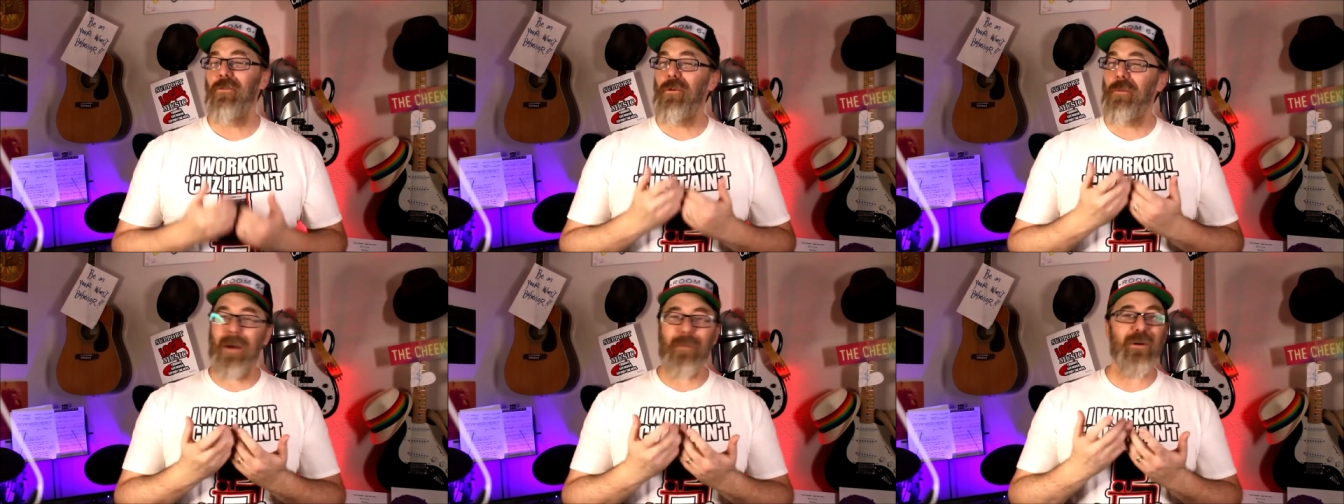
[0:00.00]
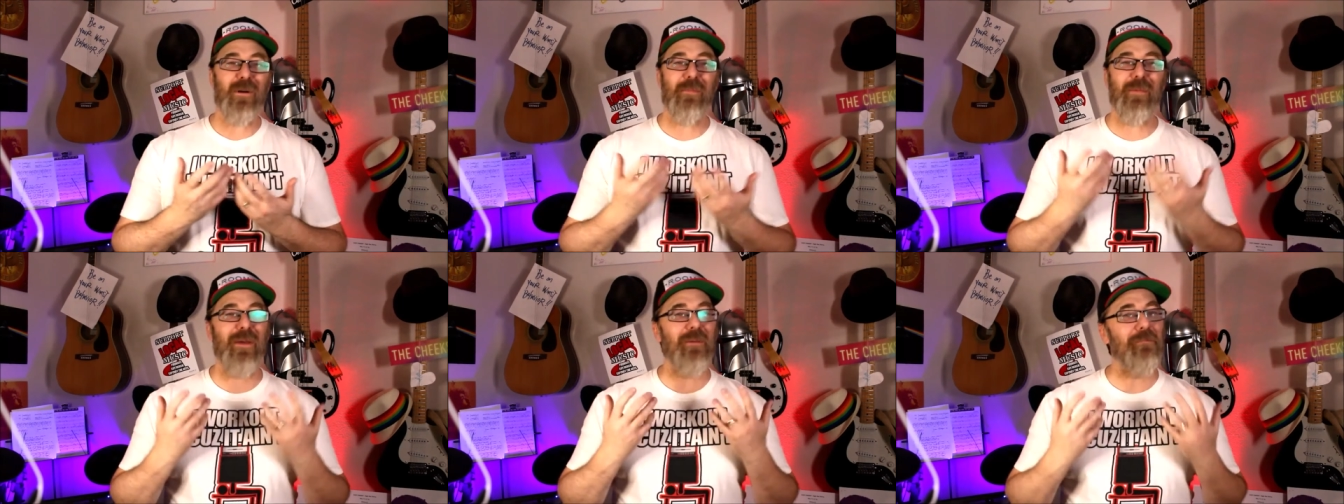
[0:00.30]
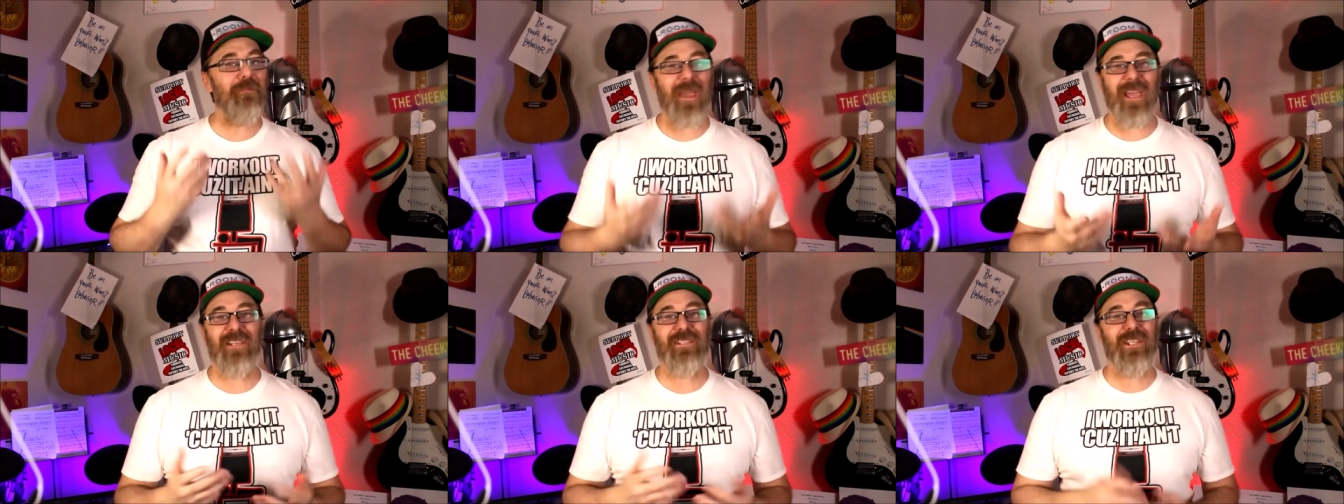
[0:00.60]
Remember to be
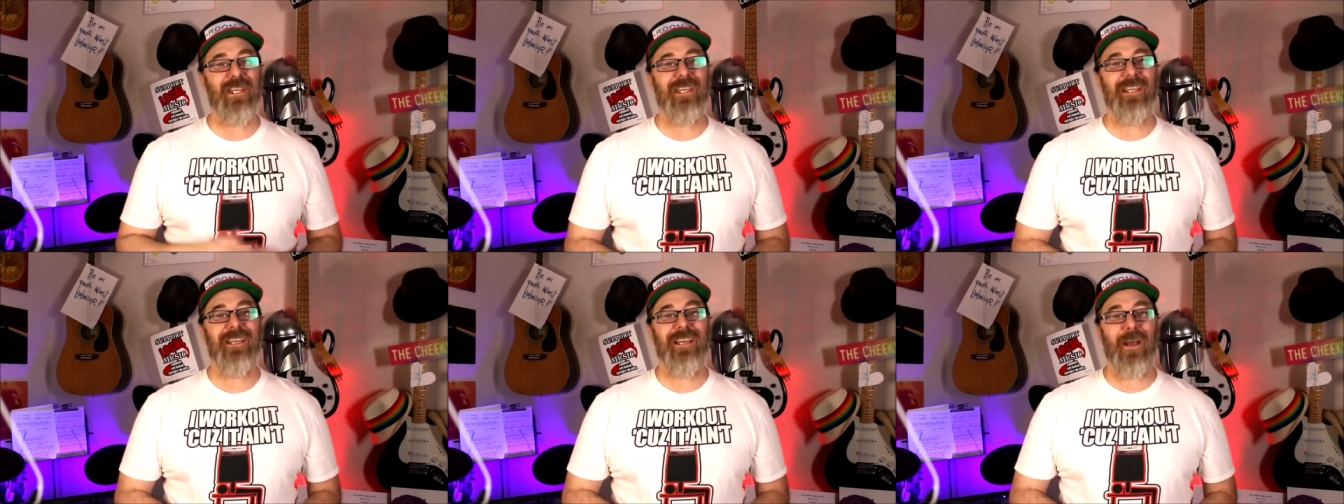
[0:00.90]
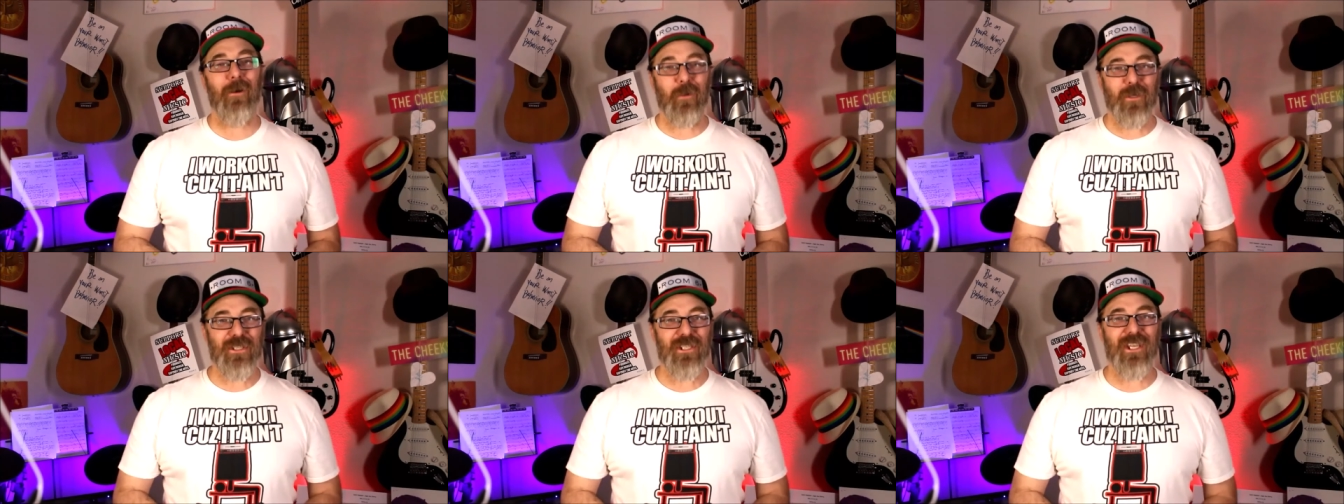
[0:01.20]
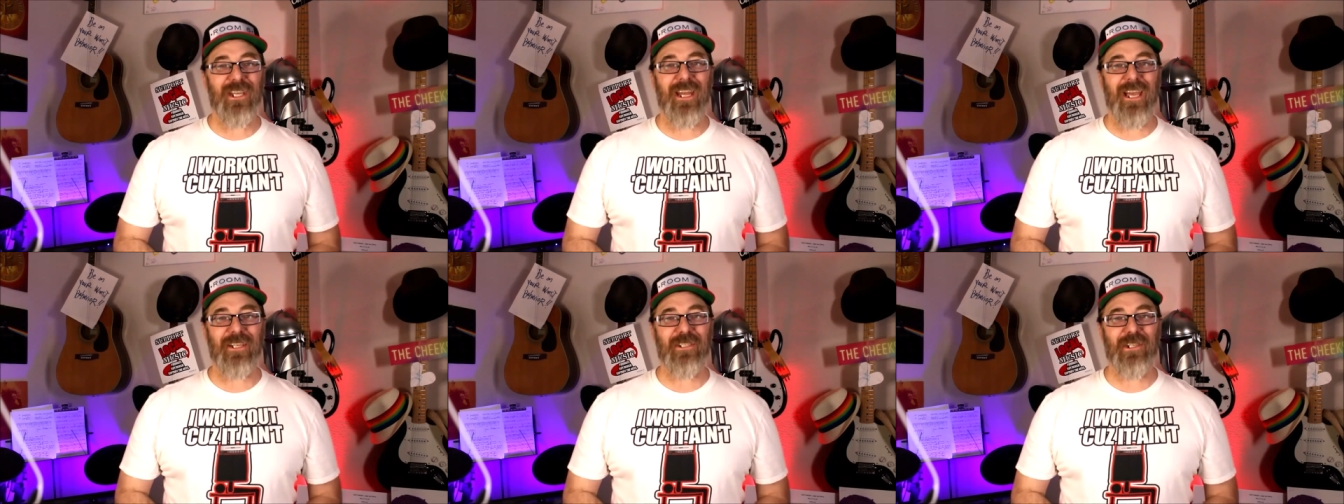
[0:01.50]
amazing, and we'll
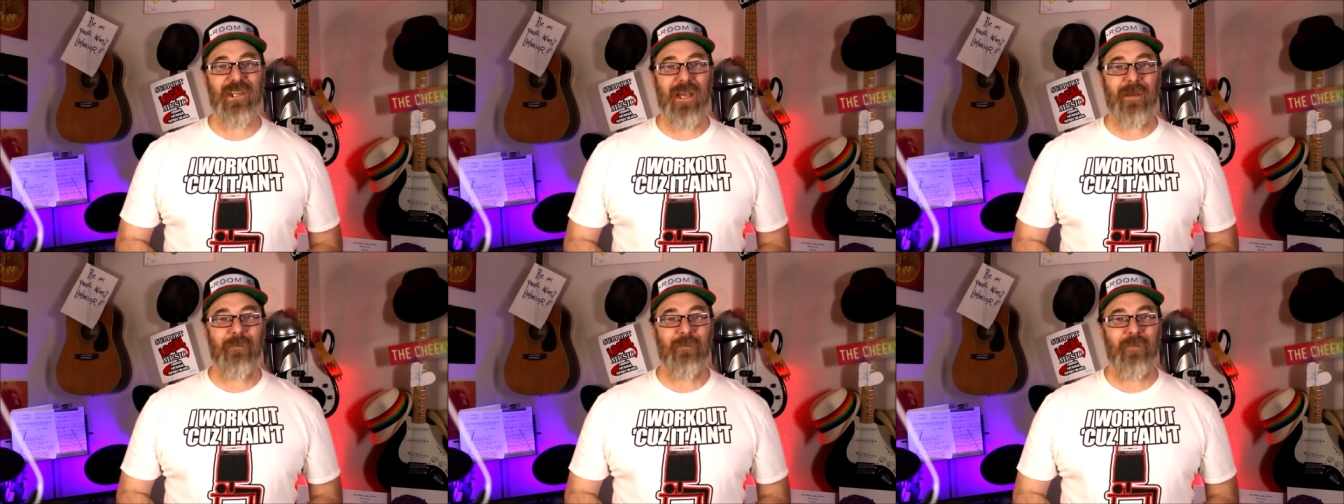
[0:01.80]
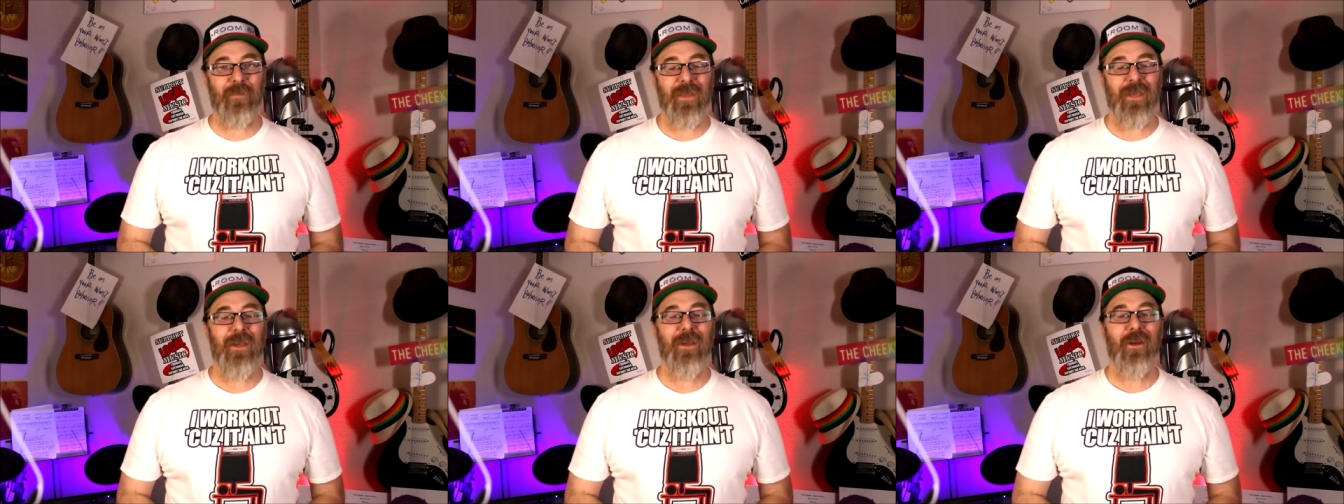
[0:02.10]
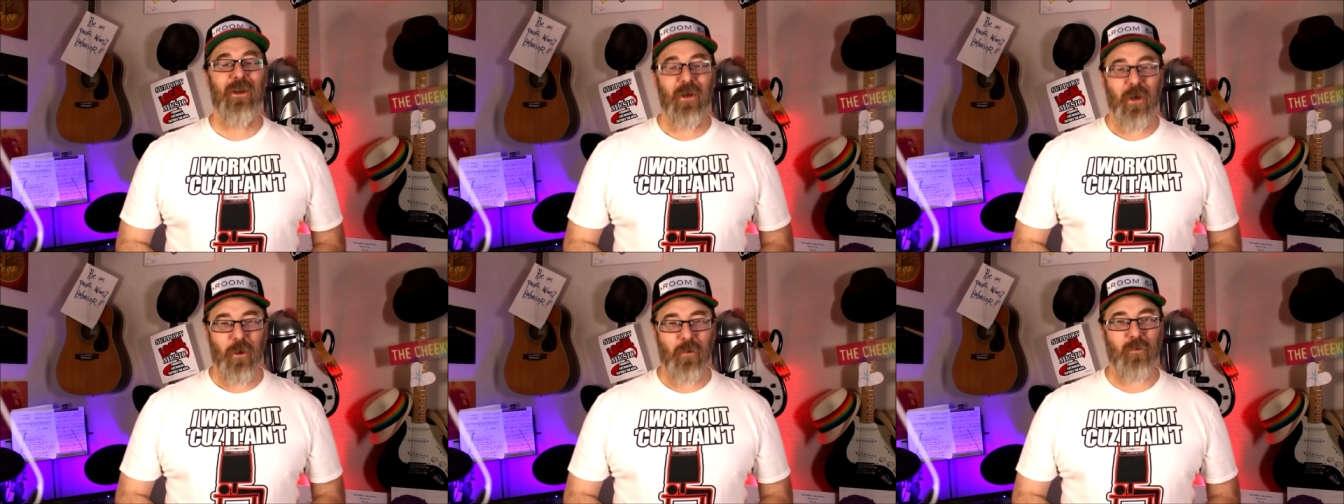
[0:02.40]
see you next time
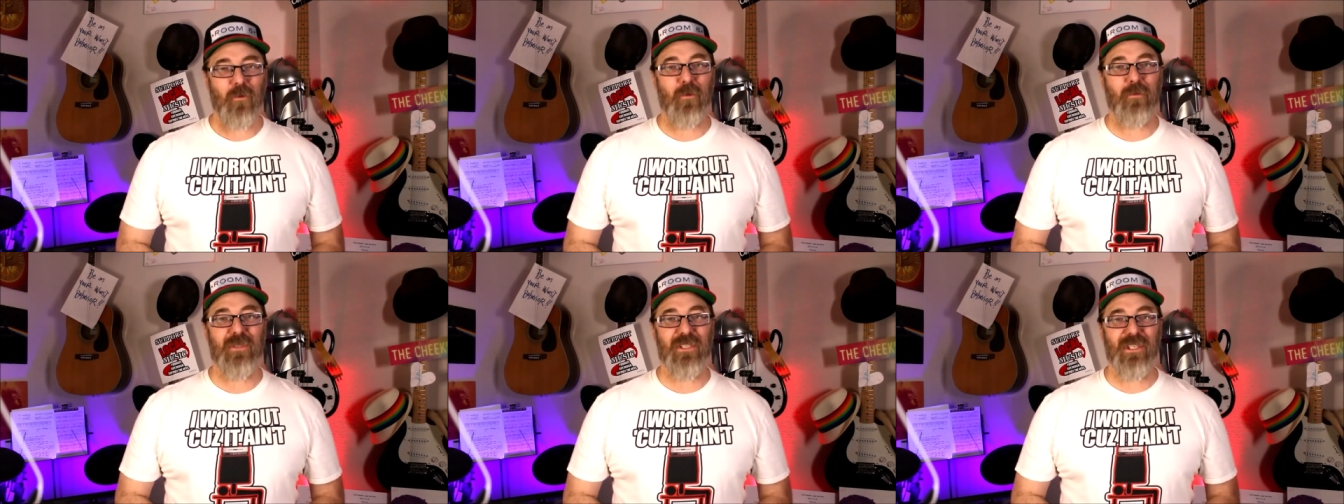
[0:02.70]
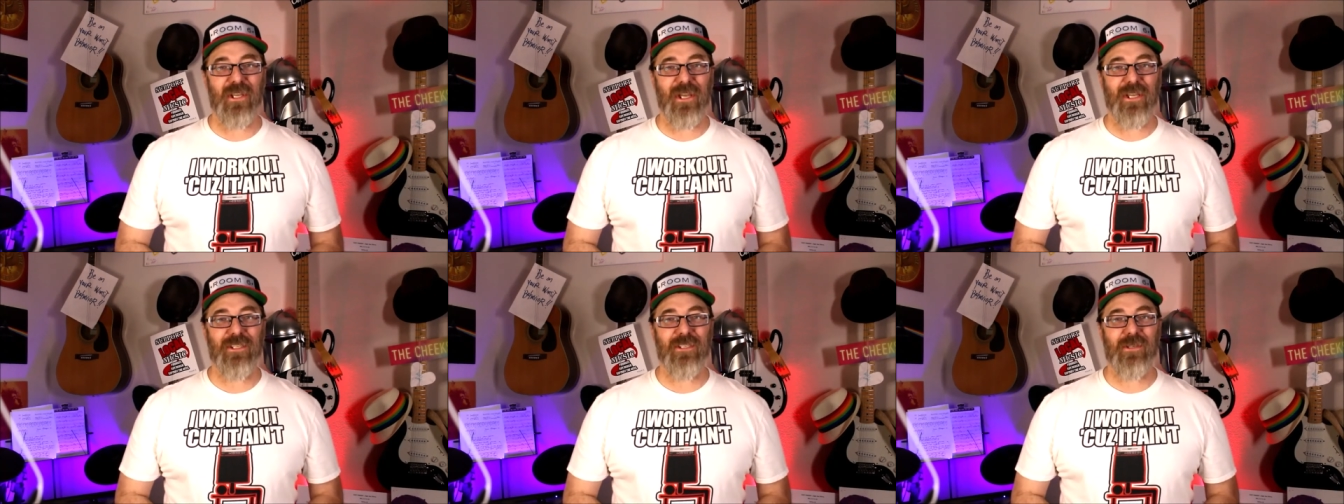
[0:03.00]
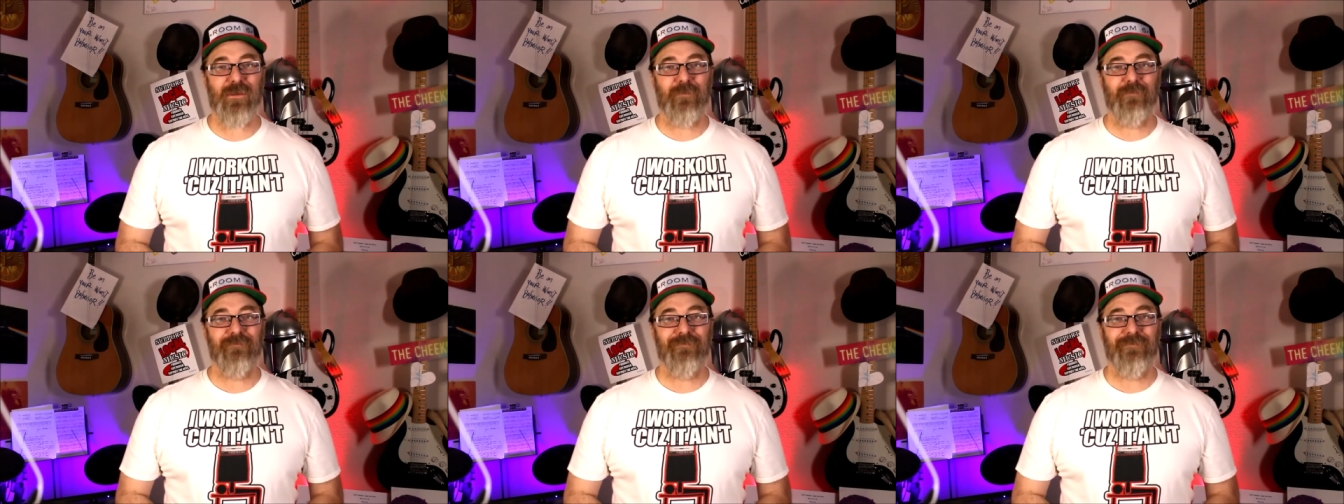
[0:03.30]
on Room
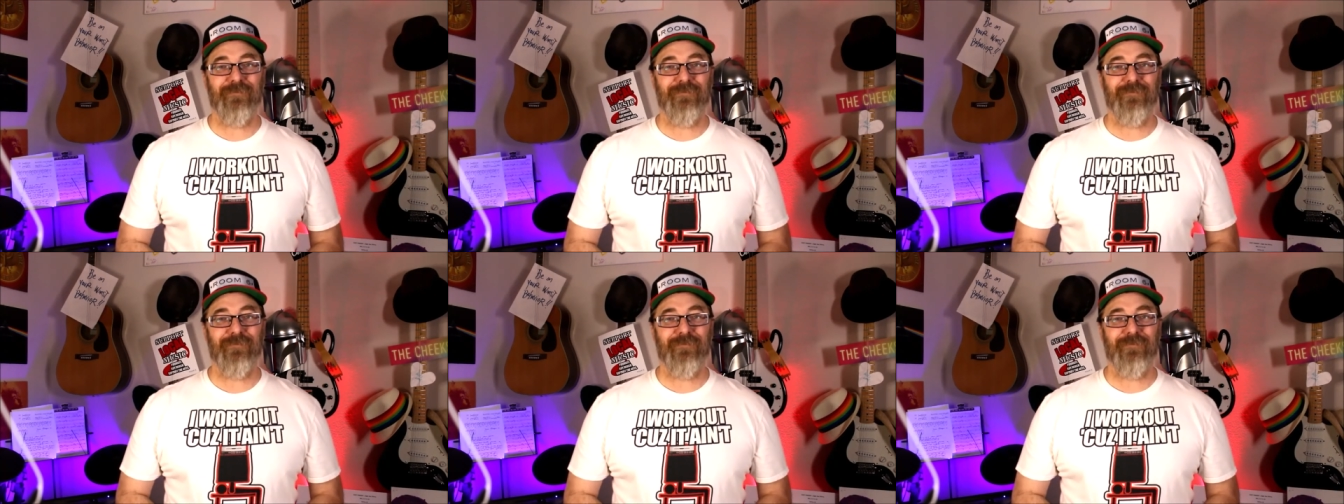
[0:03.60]
6.